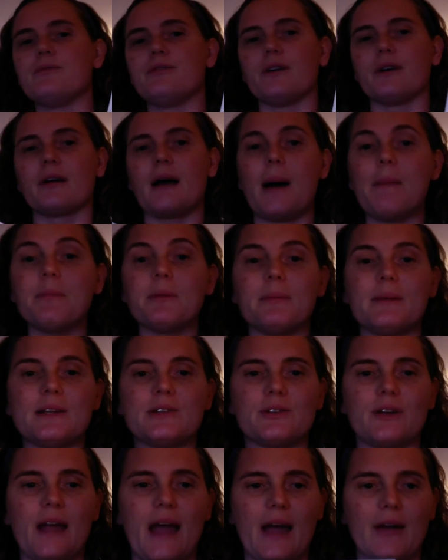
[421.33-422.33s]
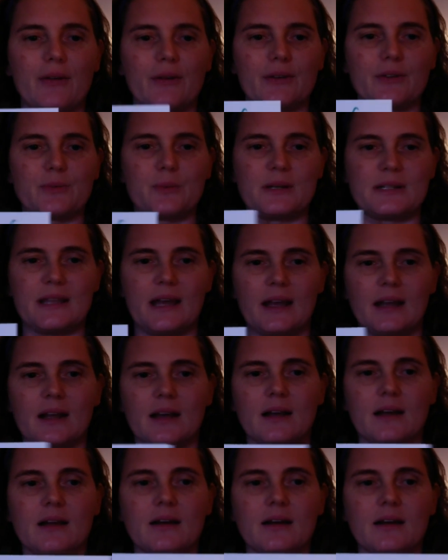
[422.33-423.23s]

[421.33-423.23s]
for complementary angles was that